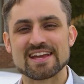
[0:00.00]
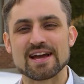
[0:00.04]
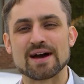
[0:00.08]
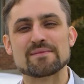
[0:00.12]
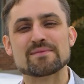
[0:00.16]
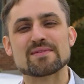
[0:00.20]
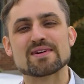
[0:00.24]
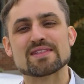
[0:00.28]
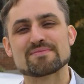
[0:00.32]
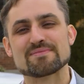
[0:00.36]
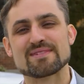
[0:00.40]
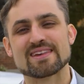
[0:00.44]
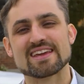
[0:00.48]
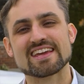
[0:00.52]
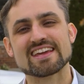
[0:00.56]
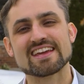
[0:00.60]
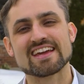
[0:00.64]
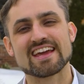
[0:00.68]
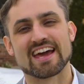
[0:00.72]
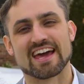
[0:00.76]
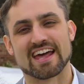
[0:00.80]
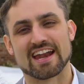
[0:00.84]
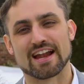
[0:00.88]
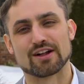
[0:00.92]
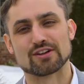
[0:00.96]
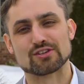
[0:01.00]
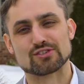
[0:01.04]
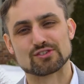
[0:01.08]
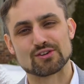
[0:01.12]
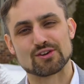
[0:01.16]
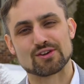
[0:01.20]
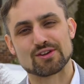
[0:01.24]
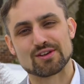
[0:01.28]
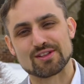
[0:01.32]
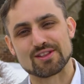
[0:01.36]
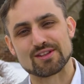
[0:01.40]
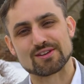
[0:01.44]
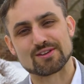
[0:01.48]
Come with me and I'll show
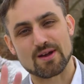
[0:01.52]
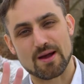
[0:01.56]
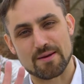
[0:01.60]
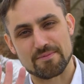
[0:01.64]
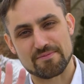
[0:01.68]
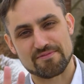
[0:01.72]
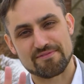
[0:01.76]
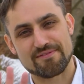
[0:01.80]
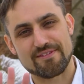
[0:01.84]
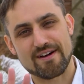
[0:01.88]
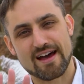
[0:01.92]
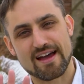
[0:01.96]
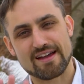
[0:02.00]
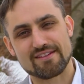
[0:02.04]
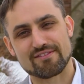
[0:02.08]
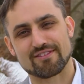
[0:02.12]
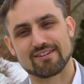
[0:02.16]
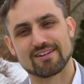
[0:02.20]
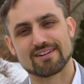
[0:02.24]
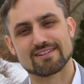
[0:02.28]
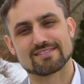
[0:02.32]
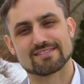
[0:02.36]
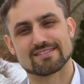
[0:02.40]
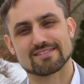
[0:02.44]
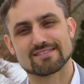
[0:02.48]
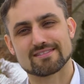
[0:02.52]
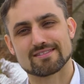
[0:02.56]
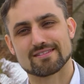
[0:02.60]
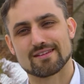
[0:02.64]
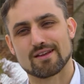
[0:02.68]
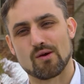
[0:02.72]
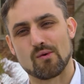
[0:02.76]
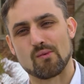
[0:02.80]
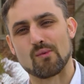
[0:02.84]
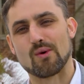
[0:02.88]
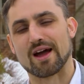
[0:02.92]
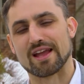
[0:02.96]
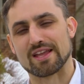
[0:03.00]
you the top five reasons
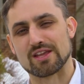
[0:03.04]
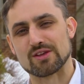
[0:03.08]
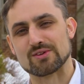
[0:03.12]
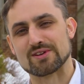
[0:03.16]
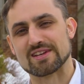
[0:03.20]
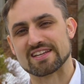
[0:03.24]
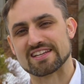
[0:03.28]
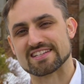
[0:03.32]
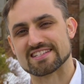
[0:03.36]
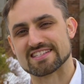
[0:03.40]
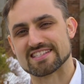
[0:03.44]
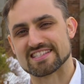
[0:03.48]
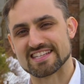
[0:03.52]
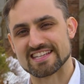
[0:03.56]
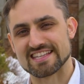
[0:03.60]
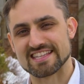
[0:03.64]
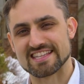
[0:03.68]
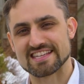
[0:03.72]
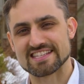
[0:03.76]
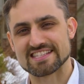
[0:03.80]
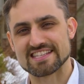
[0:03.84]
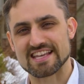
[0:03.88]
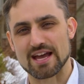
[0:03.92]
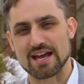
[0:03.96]
why you need to see this